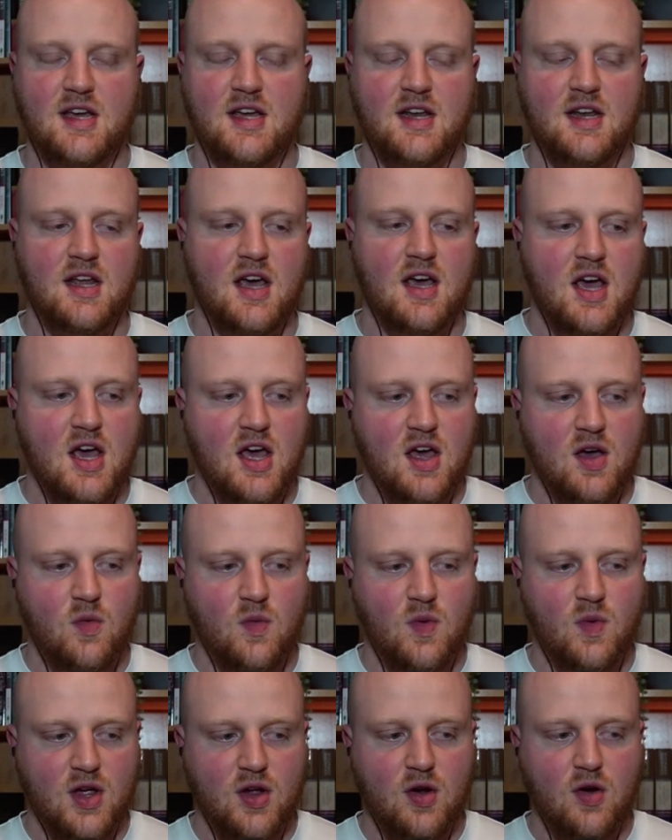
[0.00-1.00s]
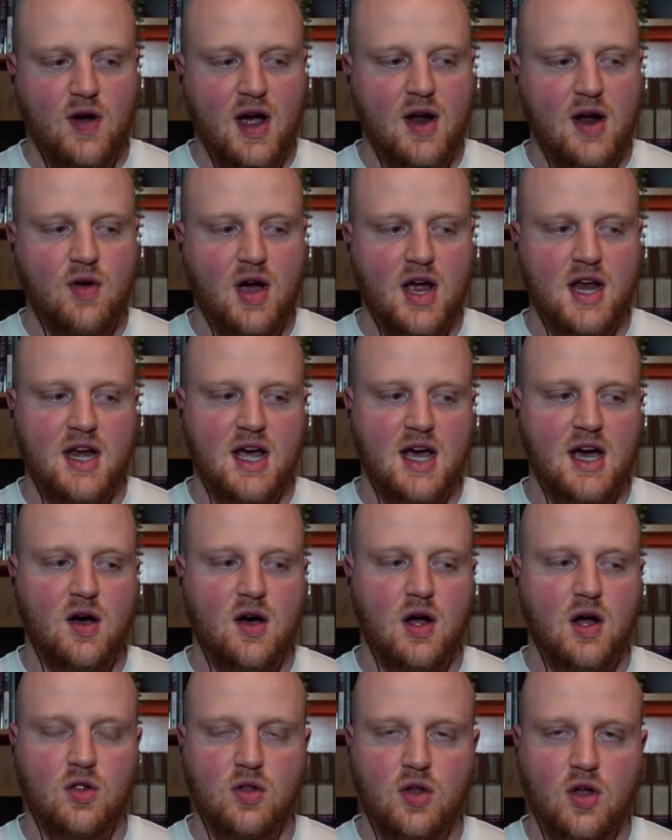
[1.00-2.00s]
And where you're at right
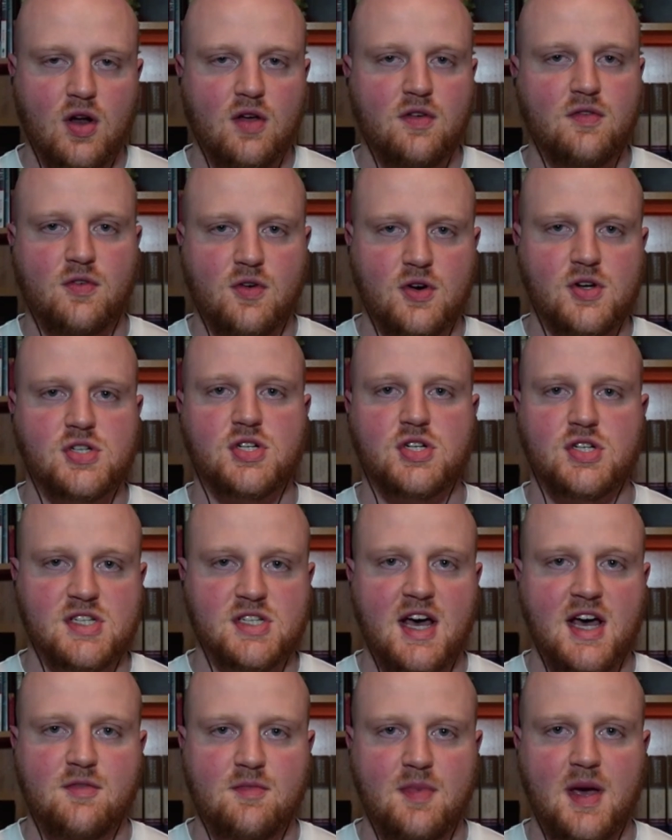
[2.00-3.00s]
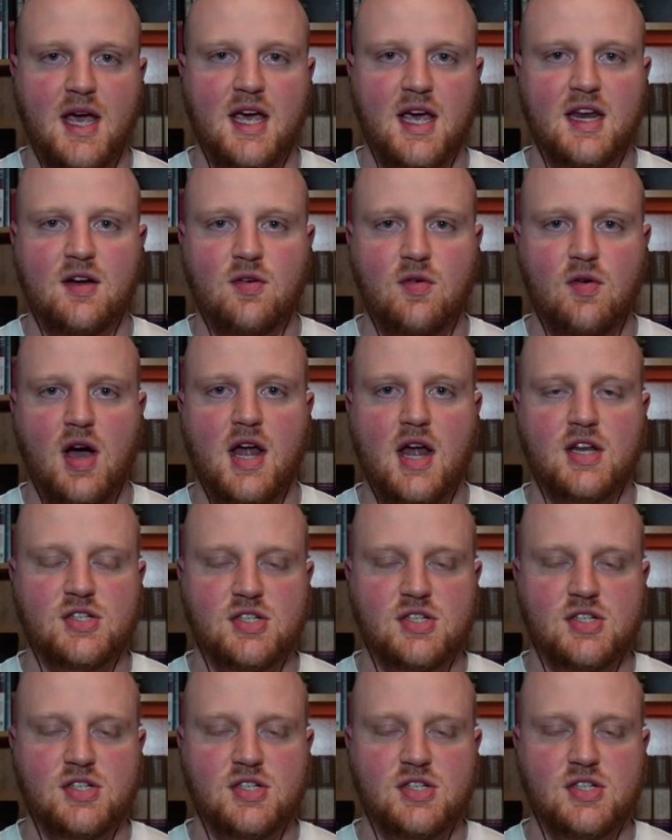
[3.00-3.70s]
now, a lot of Christians have been, right?